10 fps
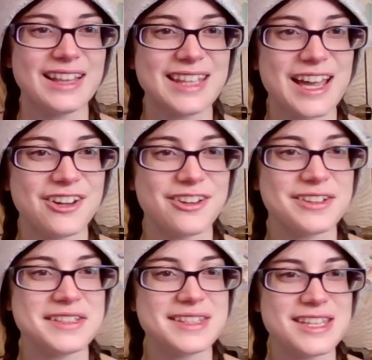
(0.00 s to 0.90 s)
Hello,
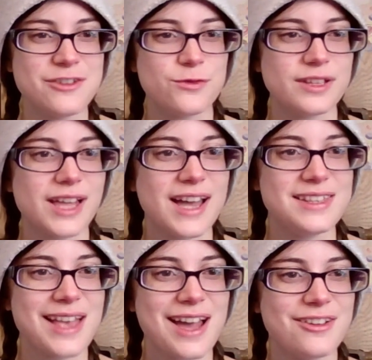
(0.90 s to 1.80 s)
do you
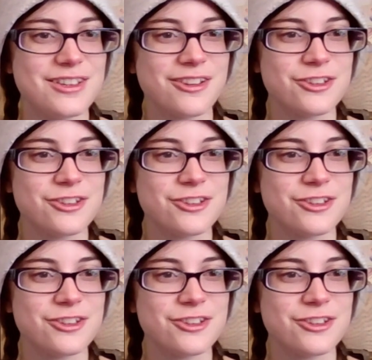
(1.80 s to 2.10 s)
realize how you're